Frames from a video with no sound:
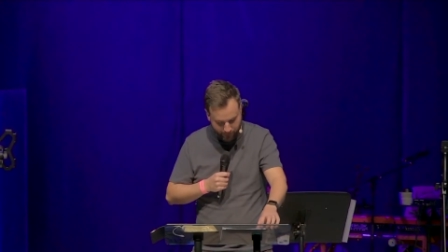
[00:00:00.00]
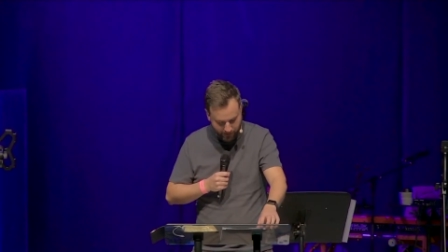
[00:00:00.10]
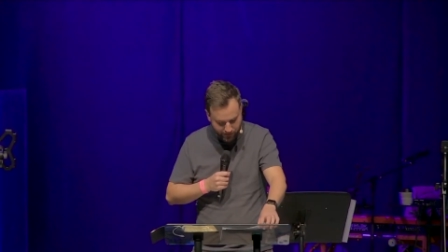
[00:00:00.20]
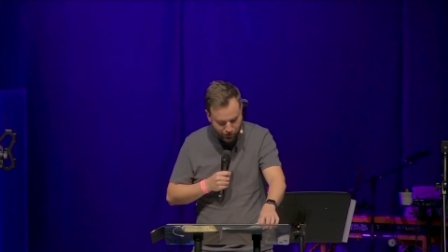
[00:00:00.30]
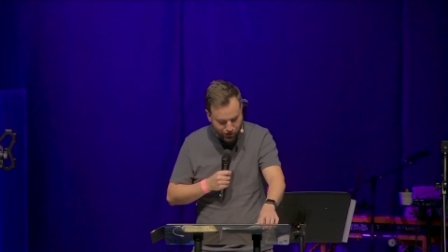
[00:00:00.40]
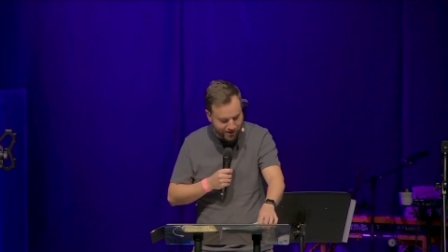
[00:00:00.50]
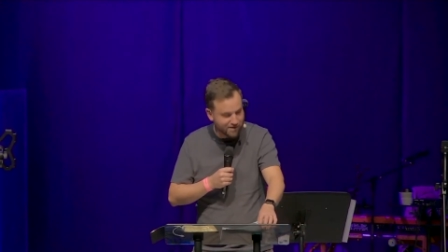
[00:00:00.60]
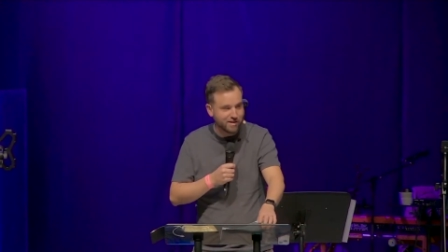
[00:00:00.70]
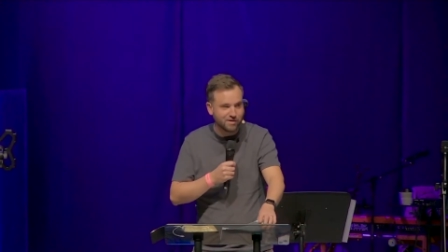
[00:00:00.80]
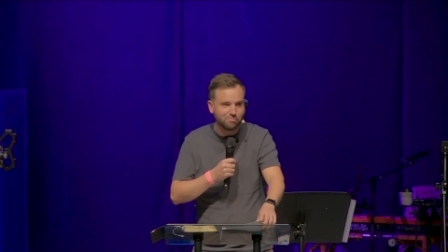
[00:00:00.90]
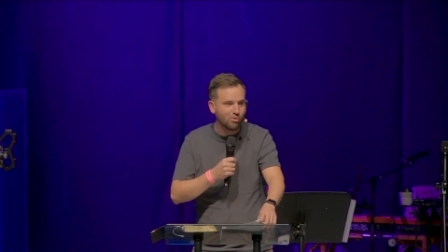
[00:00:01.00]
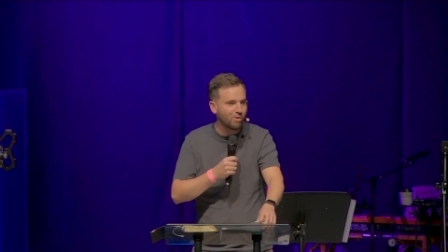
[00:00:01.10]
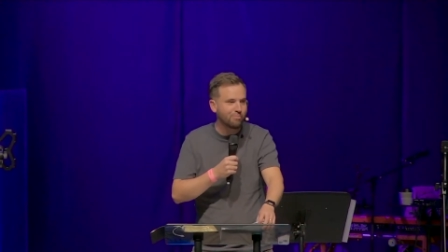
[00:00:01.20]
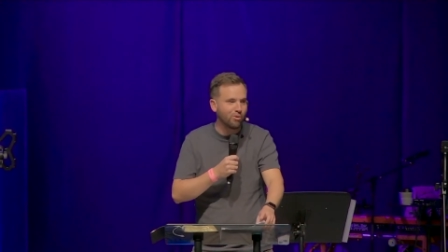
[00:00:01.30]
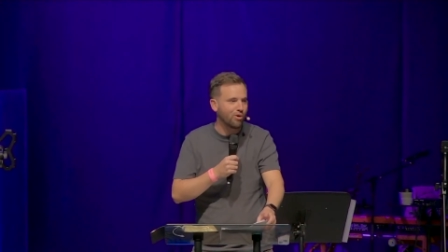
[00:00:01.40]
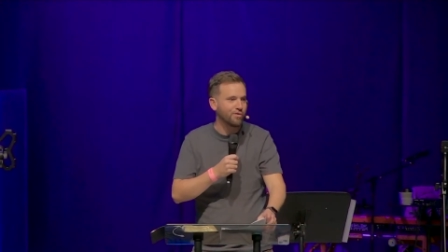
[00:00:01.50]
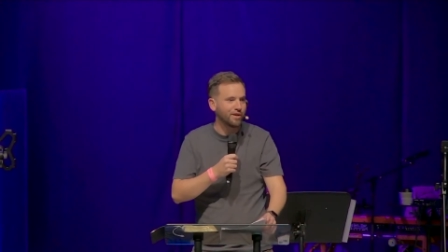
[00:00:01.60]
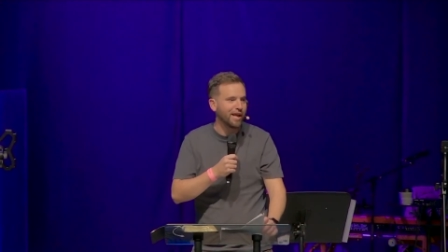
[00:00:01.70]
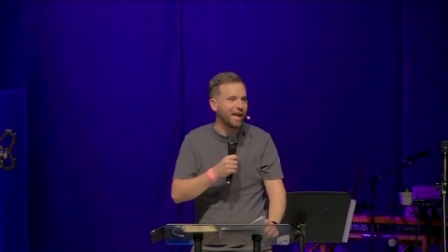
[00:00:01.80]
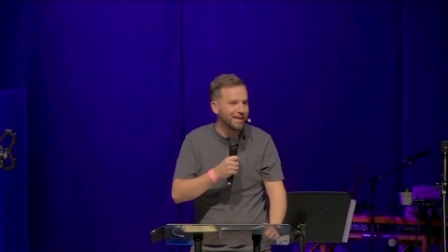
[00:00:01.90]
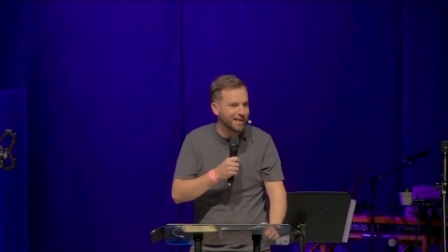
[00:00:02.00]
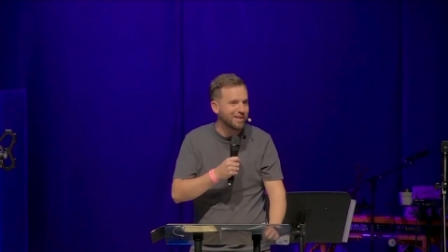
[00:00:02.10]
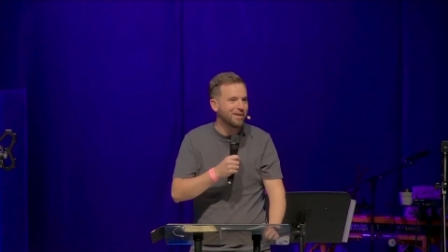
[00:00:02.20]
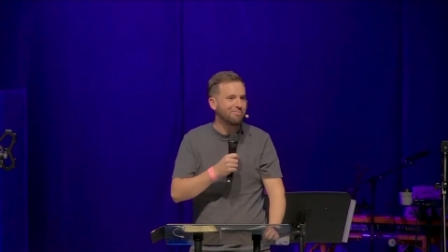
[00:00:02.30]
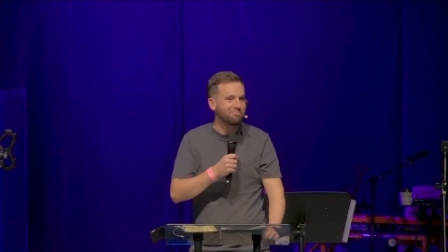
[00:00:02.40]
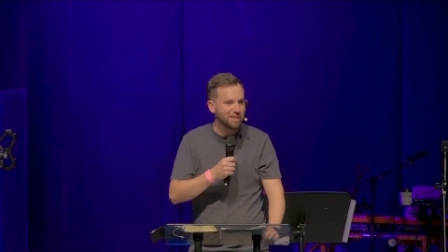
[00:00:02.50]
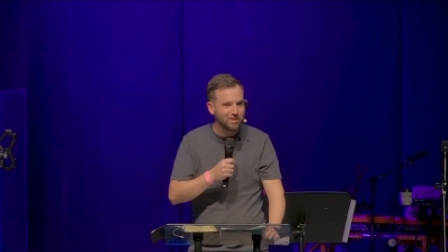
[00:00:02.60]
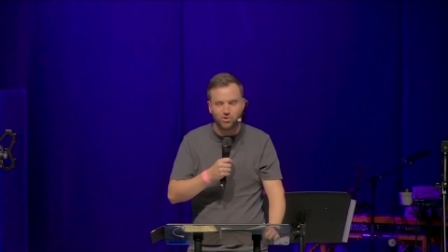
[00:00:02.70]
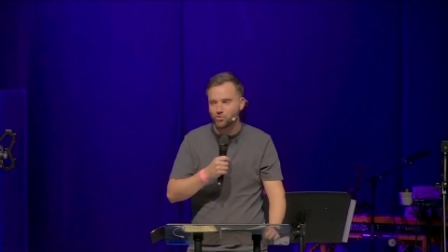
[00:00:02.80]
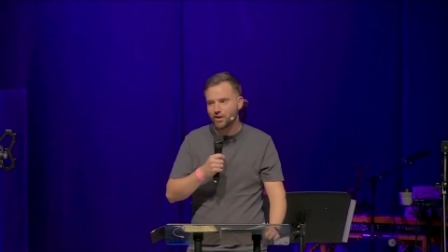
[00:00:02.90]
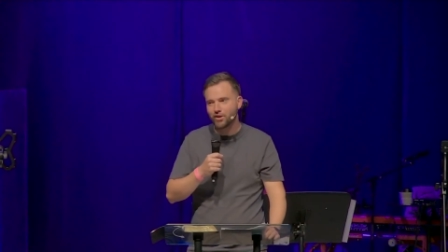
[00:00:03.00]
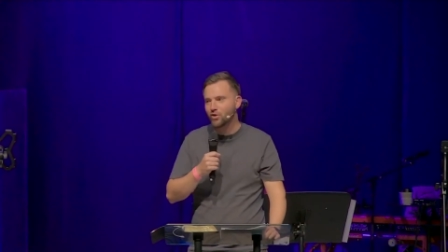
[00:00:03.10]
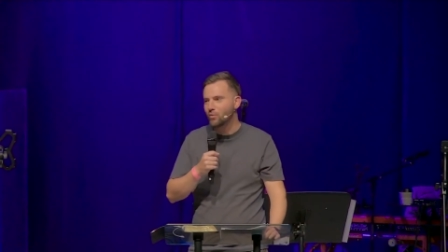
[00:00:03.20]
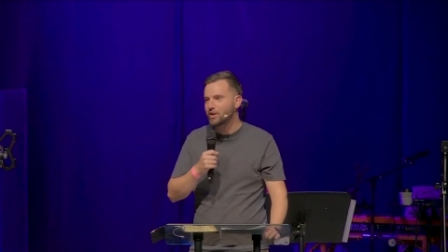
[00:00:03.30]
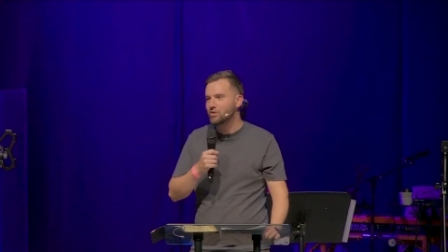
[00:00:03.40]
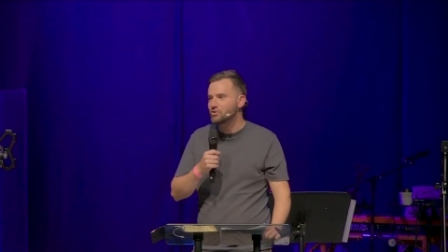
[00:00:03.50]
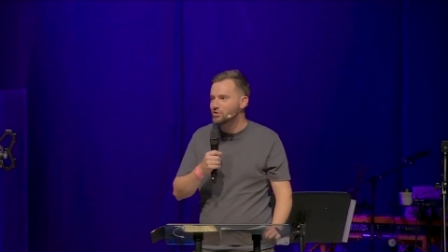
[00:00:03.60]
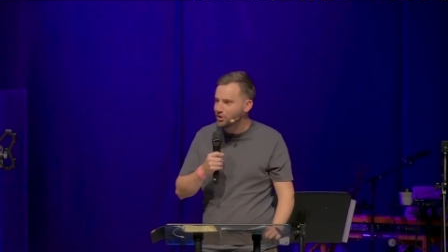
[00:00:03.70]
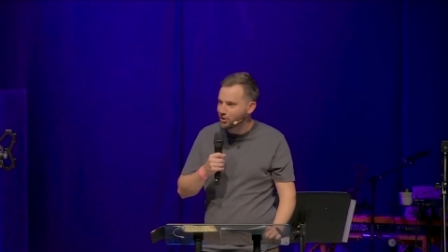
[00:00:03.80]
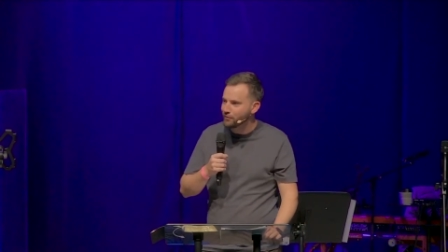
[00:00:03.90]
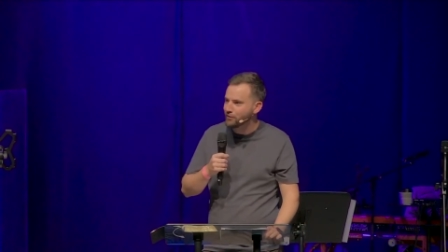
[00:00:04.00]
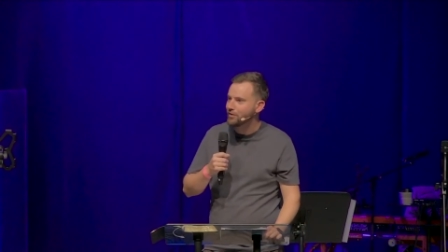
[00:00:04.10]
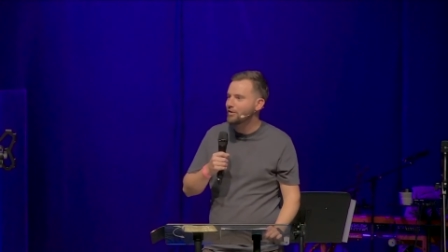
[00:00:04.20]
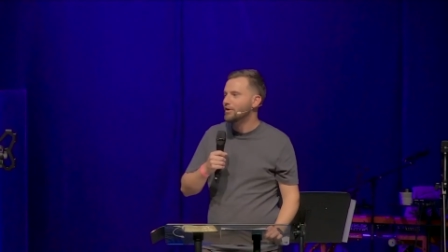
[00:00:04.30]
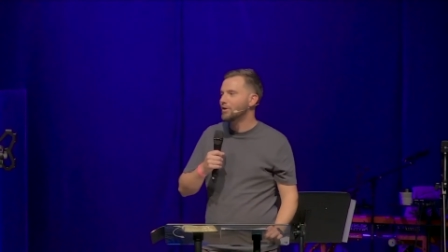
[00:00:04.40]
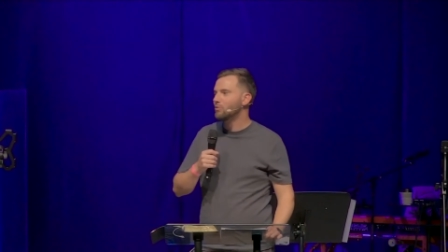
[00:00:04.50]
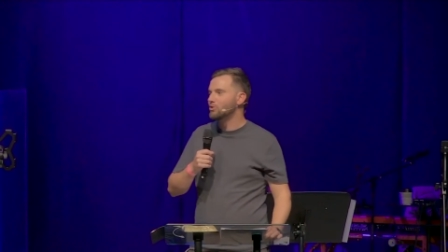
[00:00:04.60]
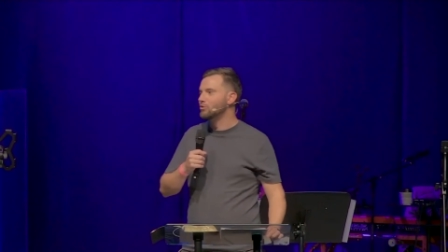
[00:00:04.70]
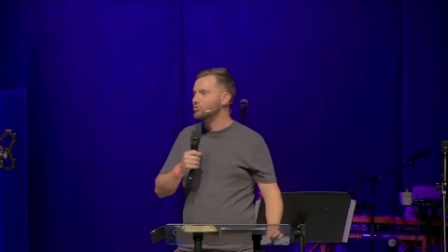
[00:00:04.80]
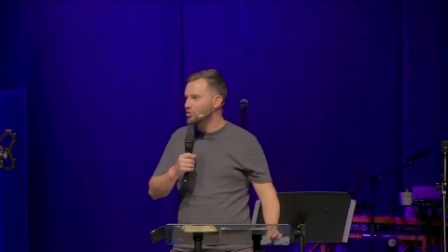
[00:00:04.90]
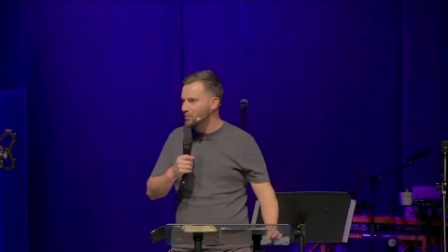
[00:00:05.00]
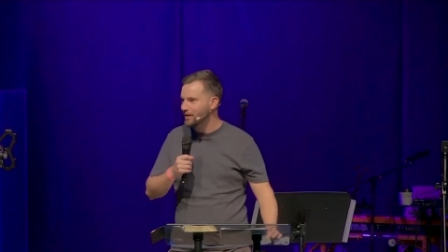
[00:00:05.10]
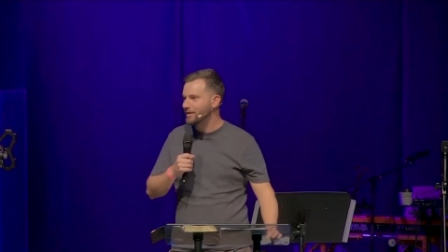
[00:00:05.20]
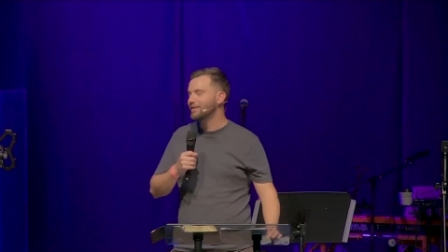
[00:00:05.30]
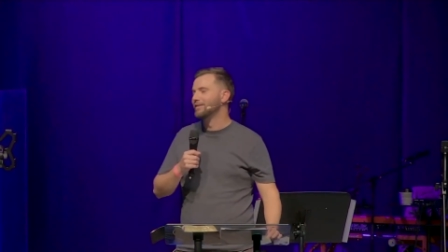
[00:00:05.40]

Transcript: Listen, Jesus is more important than any ministry. I don't know where you serve, what you're doing